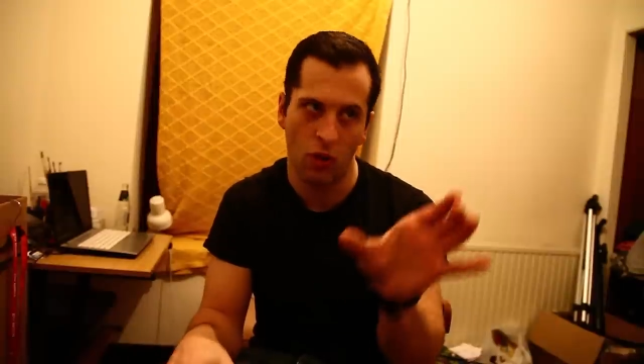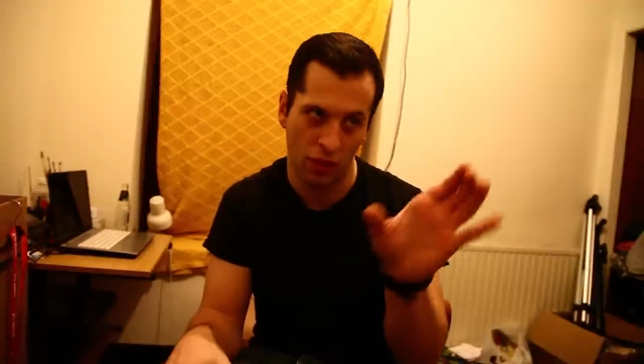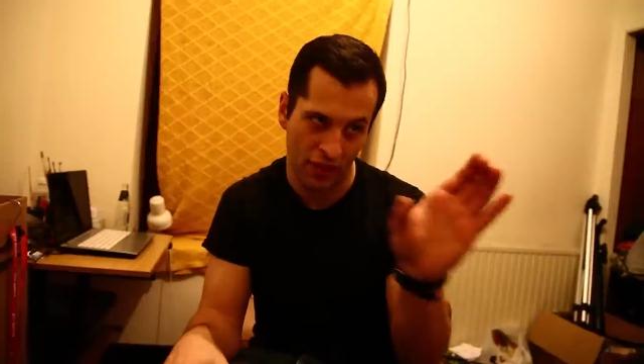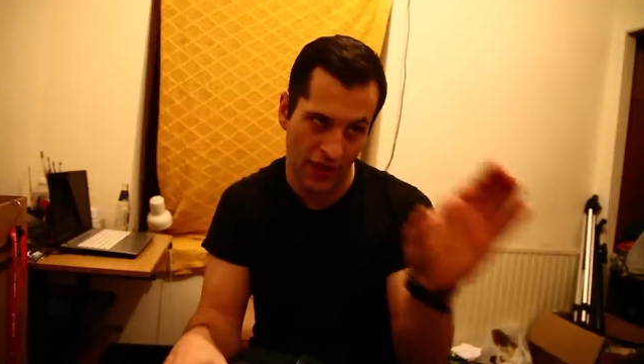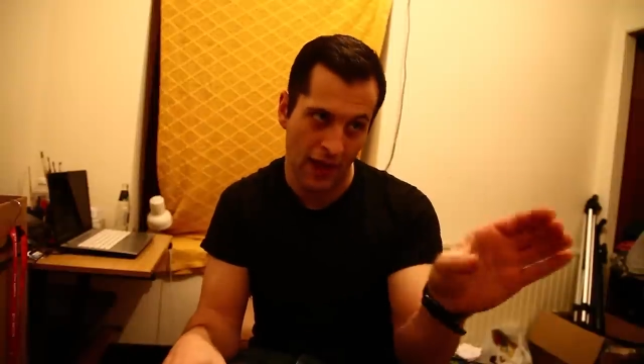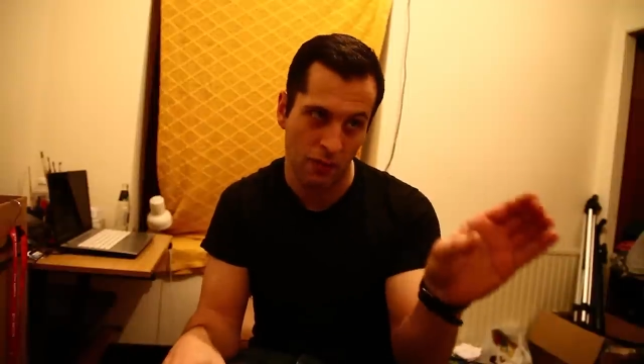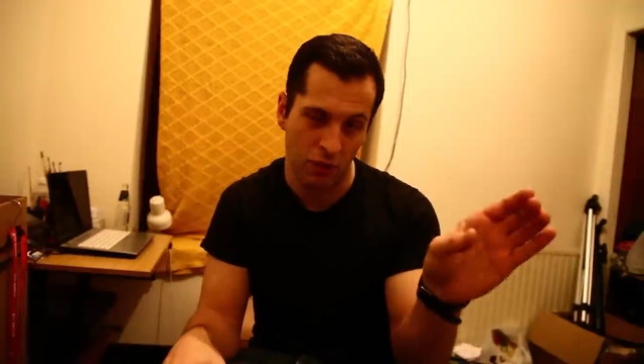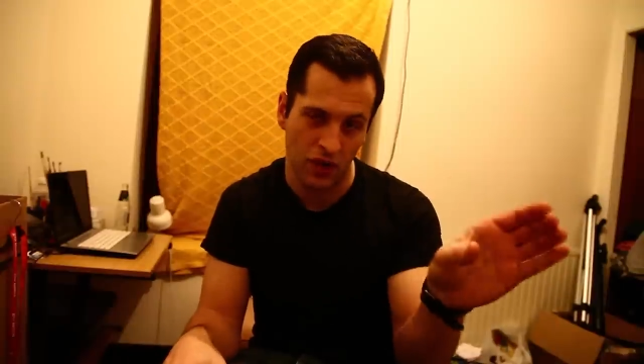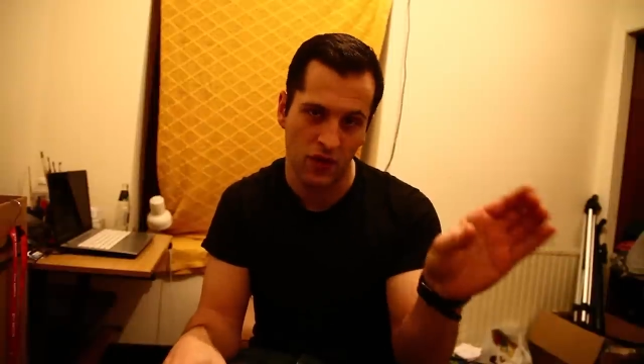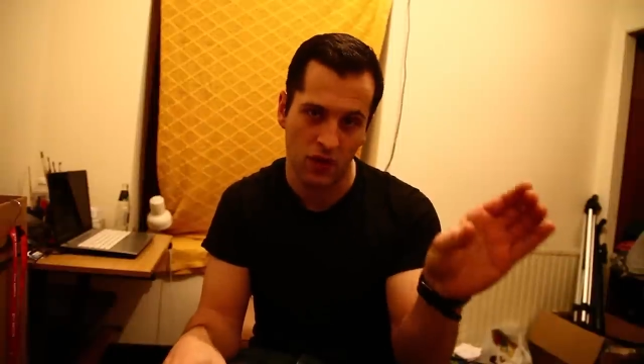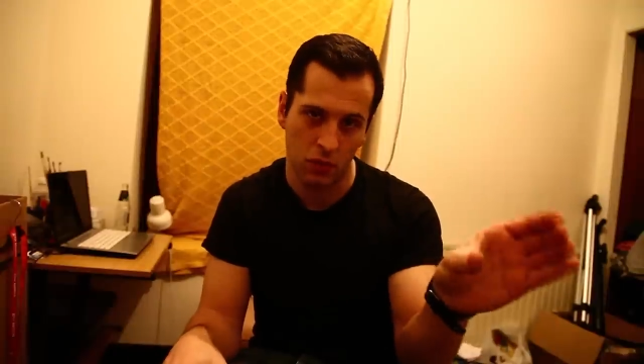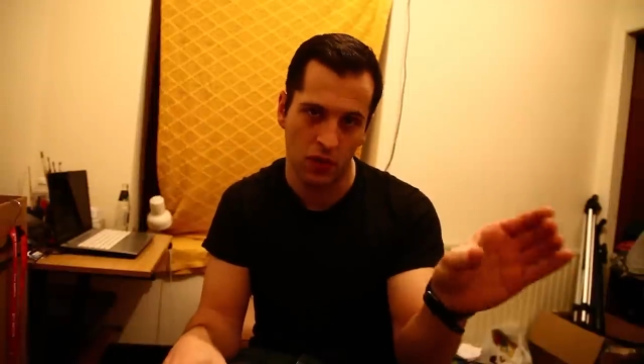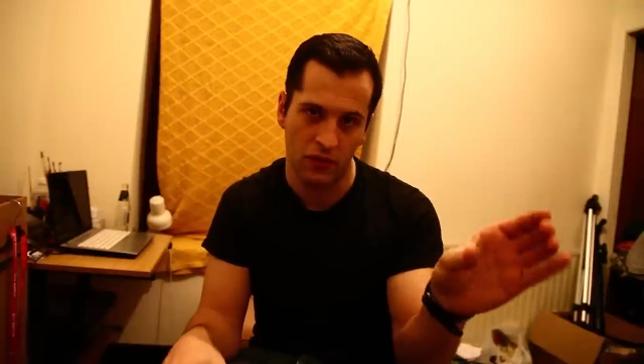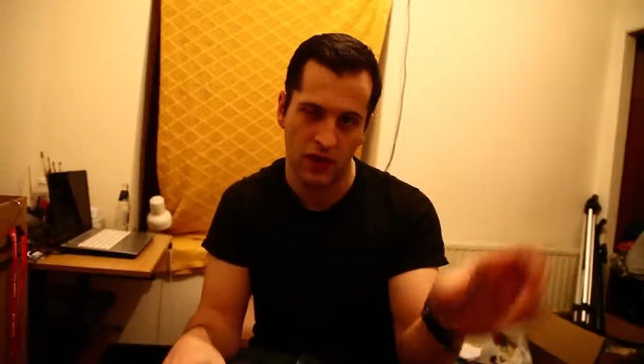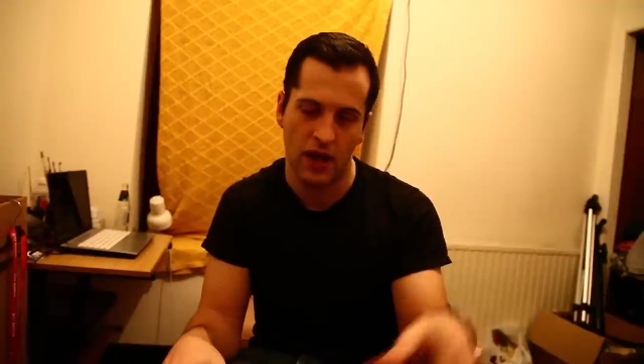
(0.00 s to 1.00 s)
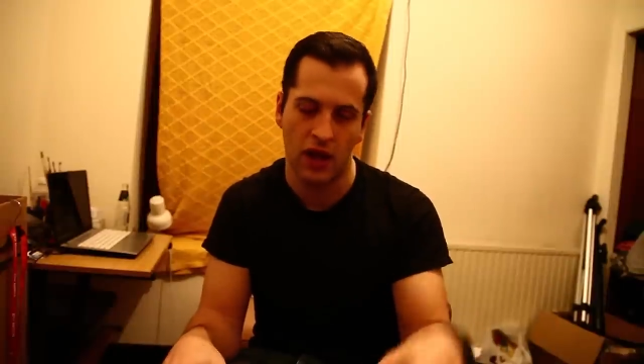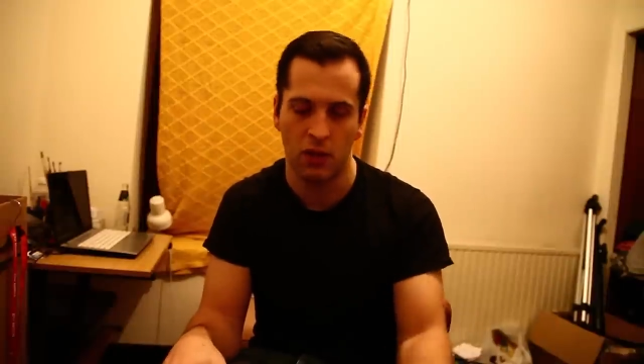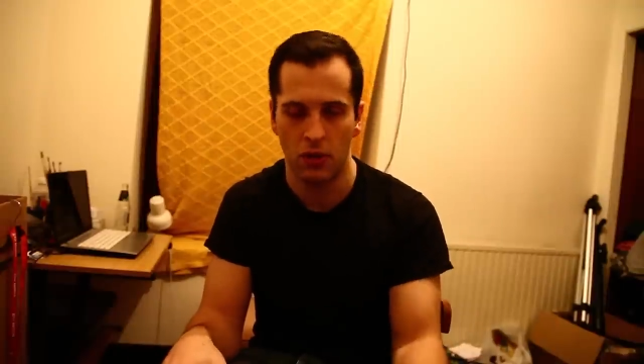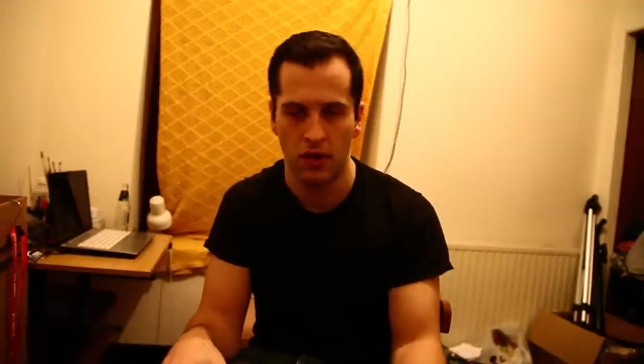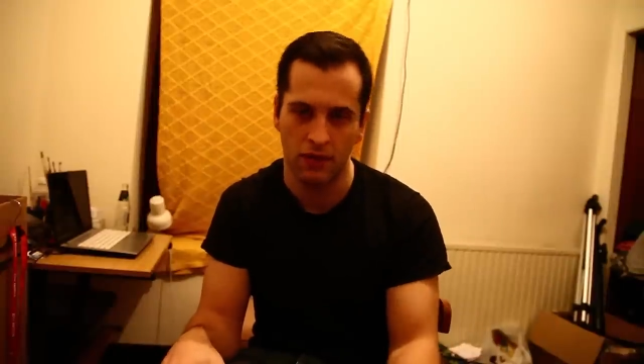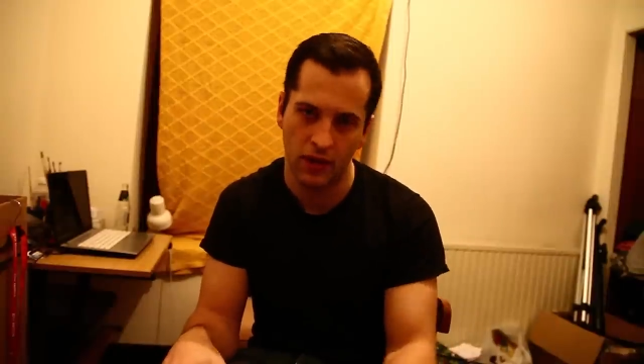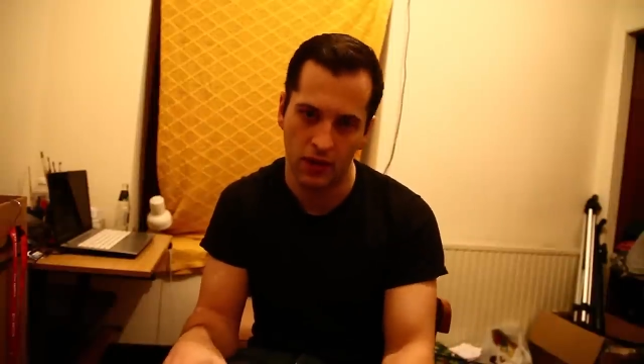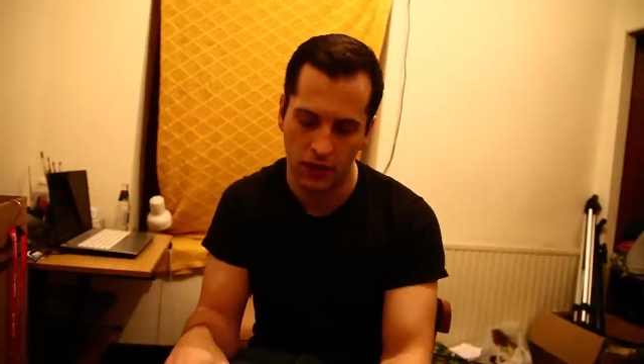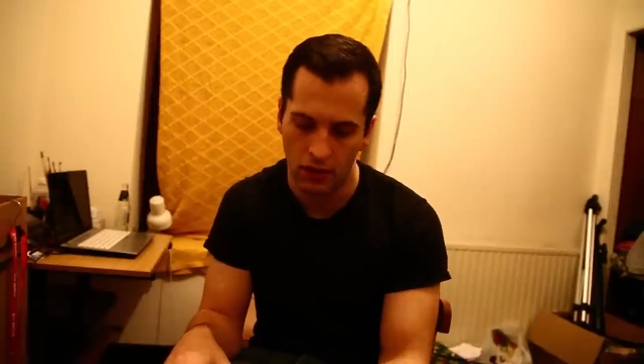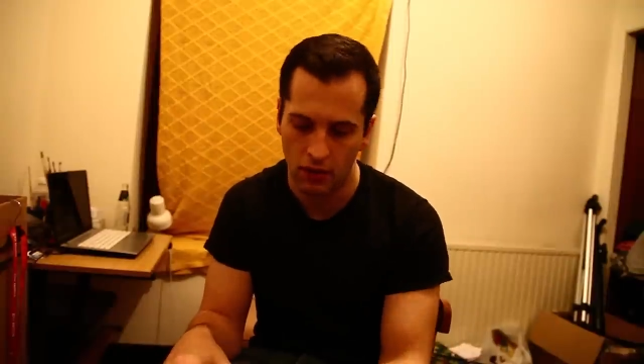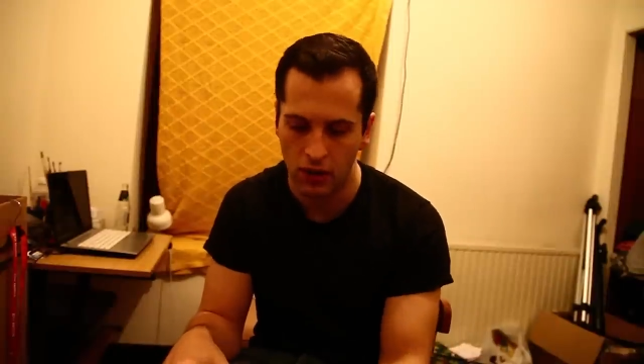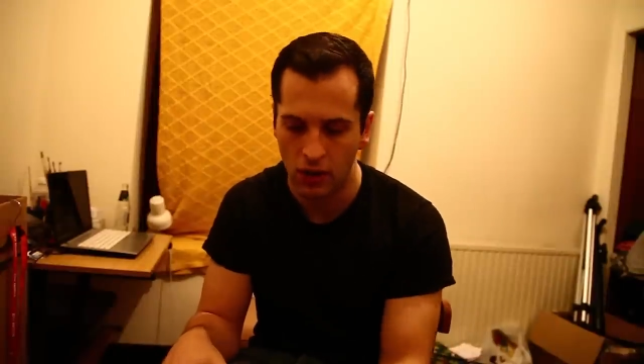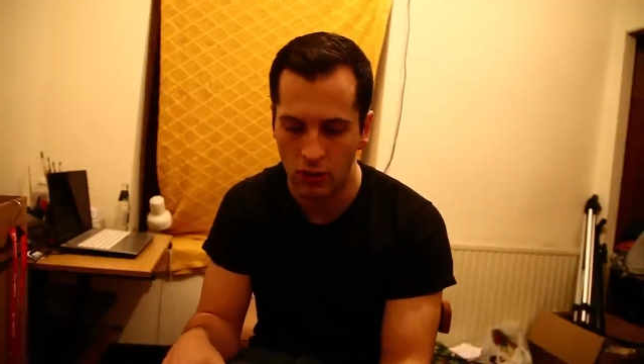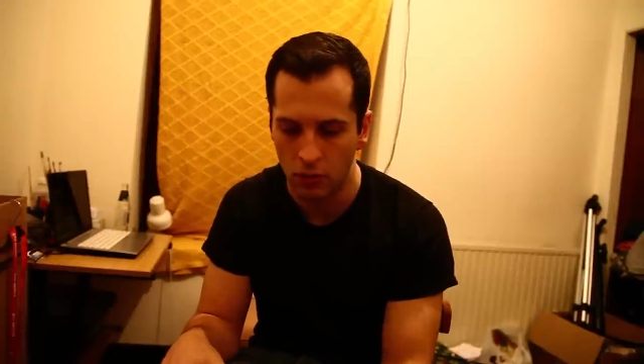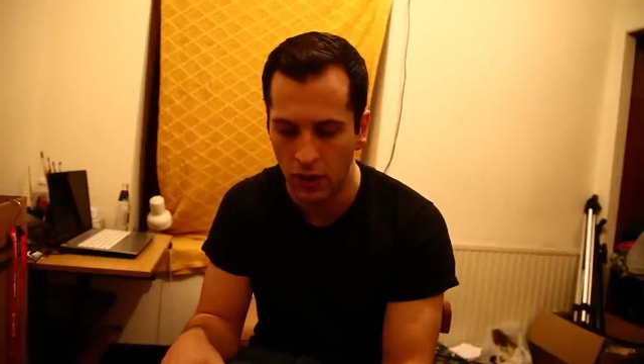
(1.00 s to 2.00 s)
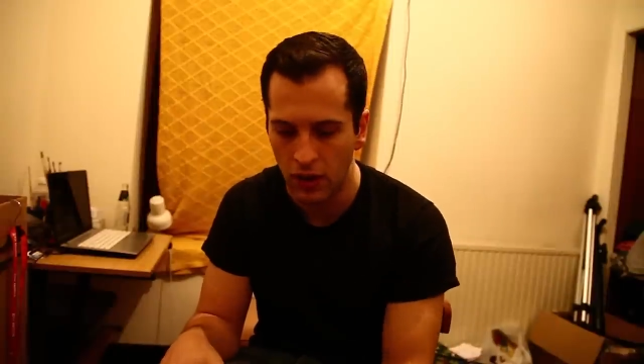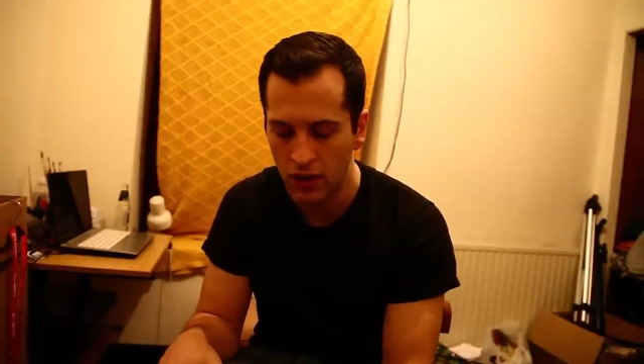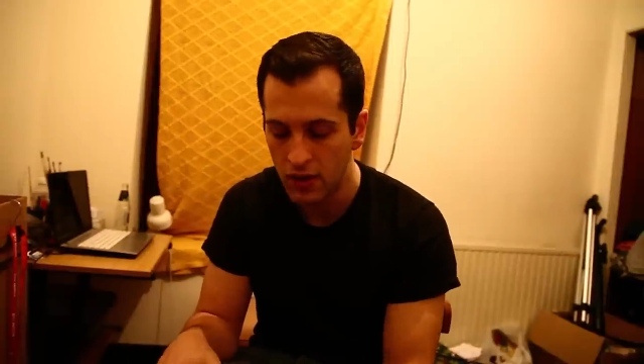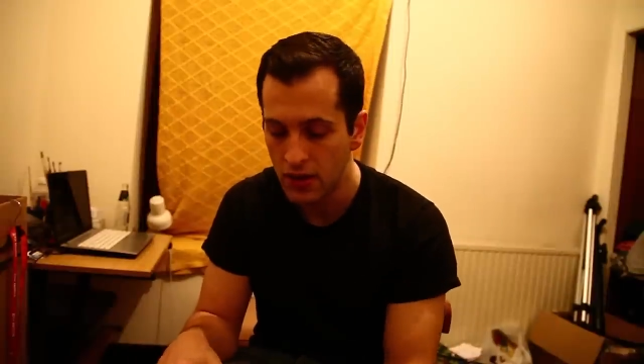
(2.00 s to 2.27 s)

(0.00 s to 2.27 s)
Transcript: that principle of the argument, it fell down a little bit.